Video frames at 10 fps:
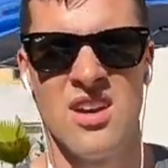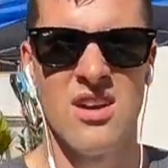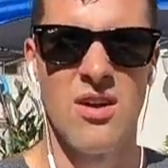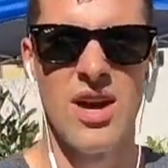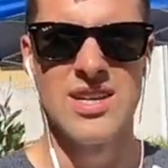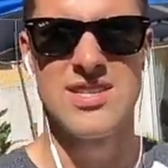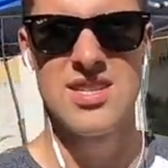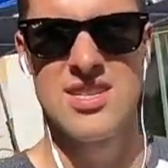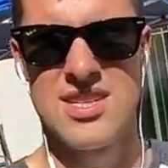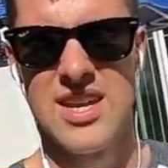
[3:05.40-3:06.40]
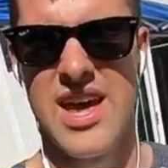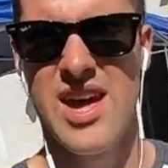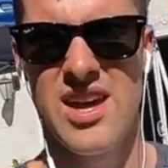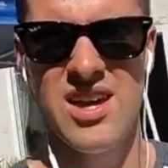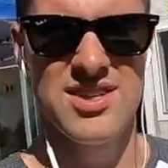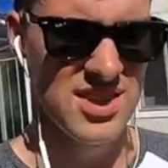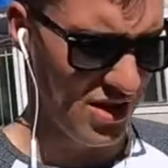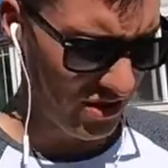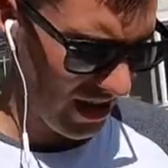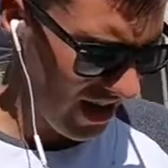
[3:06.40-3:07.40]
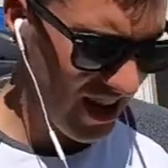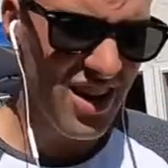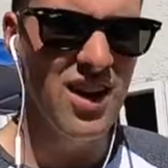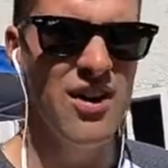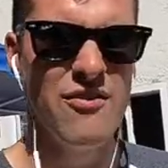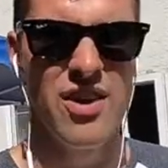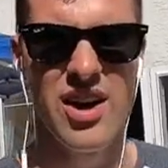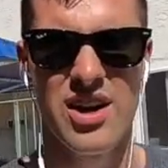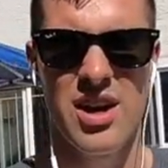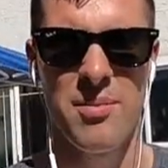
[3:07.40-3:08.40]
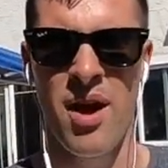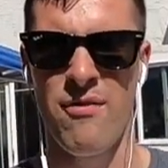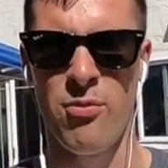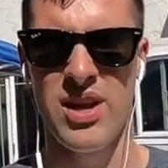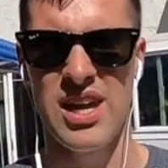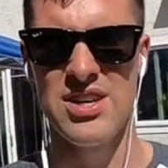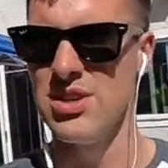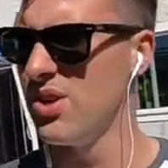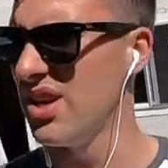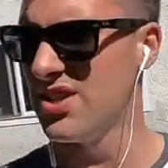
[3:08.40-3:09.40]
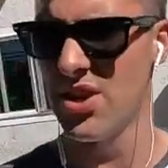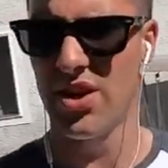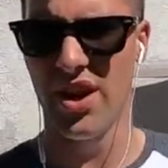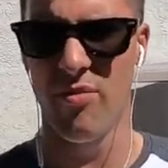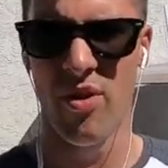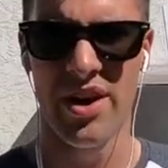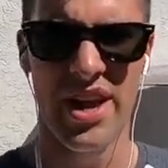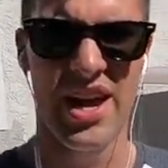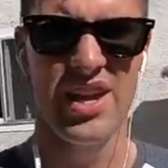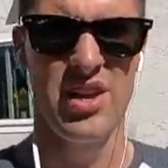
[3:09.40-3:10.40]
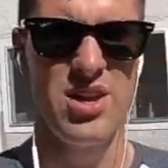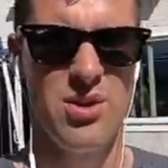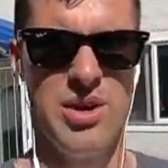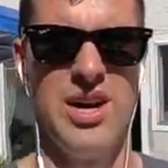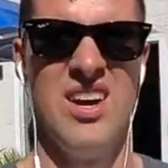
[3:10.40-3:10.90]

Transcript: All right, today is another day of coming off a weekend duty, so I only have one day to do